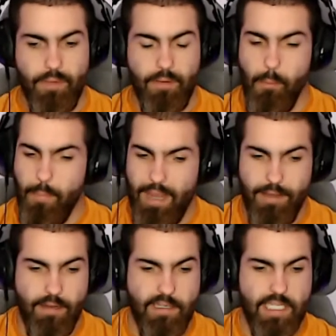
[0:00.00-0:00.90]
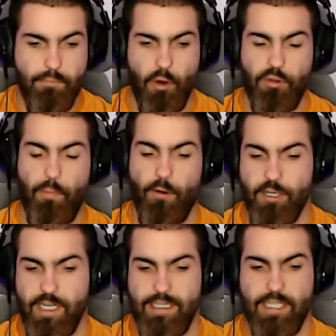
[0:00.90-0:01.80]
Maybe you see Baltimore
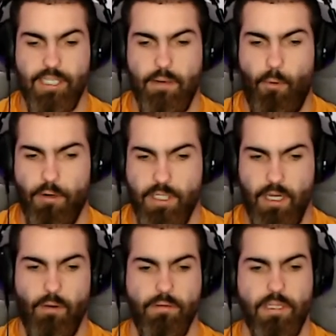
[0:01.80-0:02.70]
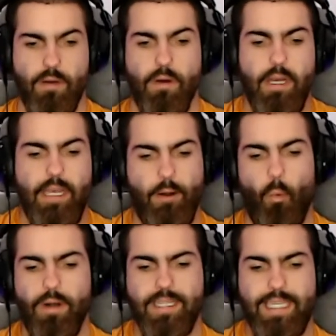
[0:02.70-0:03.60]
transition to more zone. So,
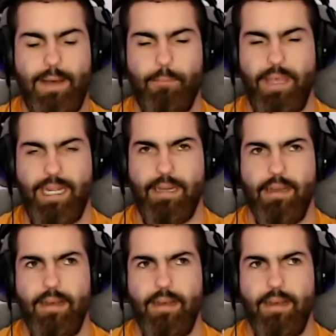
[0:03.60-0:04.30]
what does that mean?